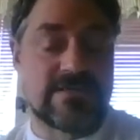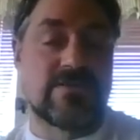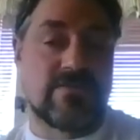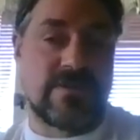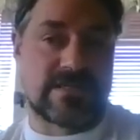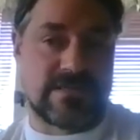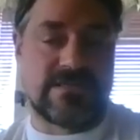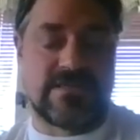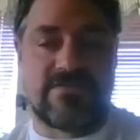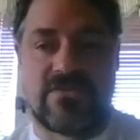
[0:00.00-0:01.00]
So we're
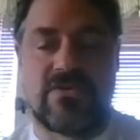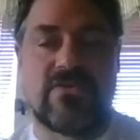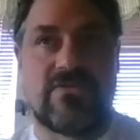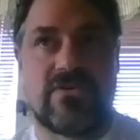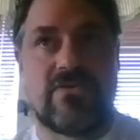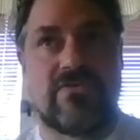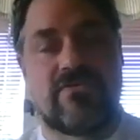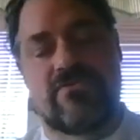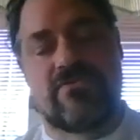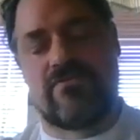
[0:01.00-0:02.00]
accessing for
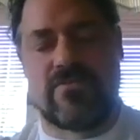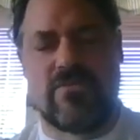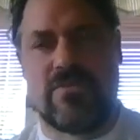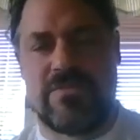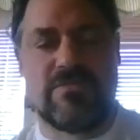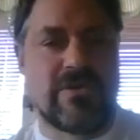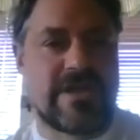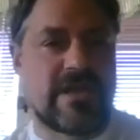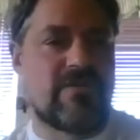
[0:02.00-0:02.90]
a bit more than